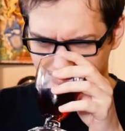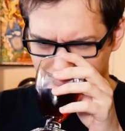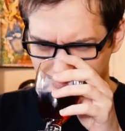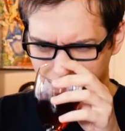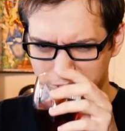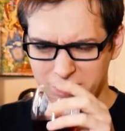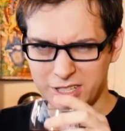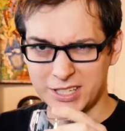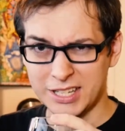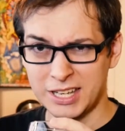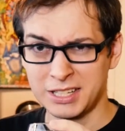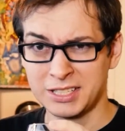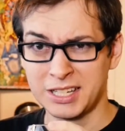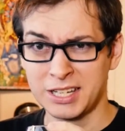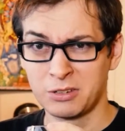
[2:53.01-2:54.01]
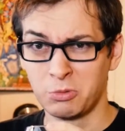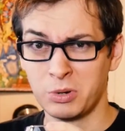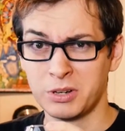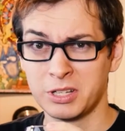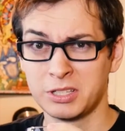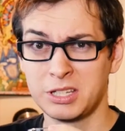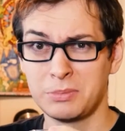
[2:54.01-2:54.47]
when you get take wh
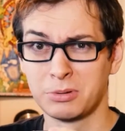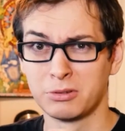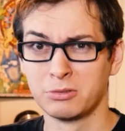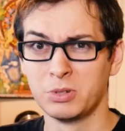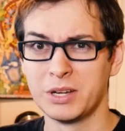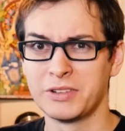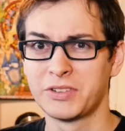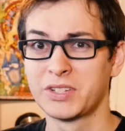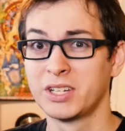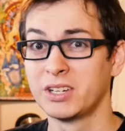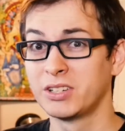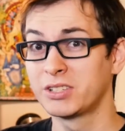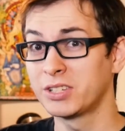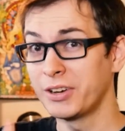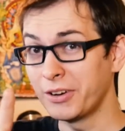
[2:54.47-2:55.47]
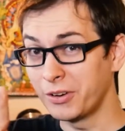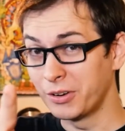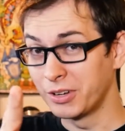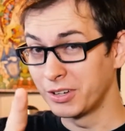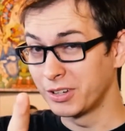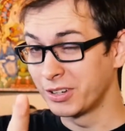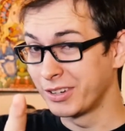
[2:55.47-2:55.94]
deeper whiffs.
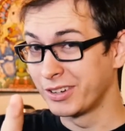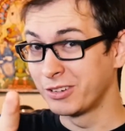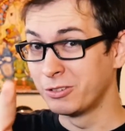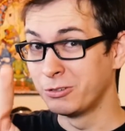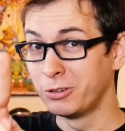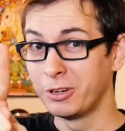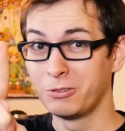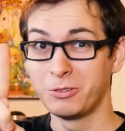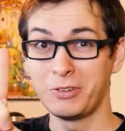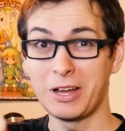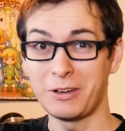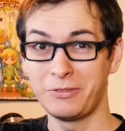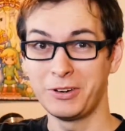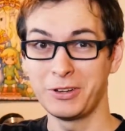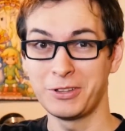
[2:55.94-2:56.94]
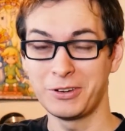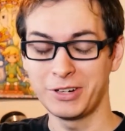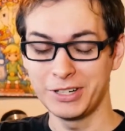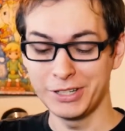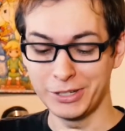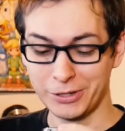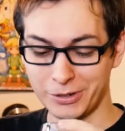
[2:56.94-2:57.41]
So, without further
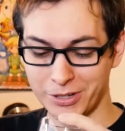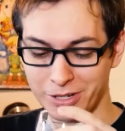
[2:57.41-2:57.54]
ado,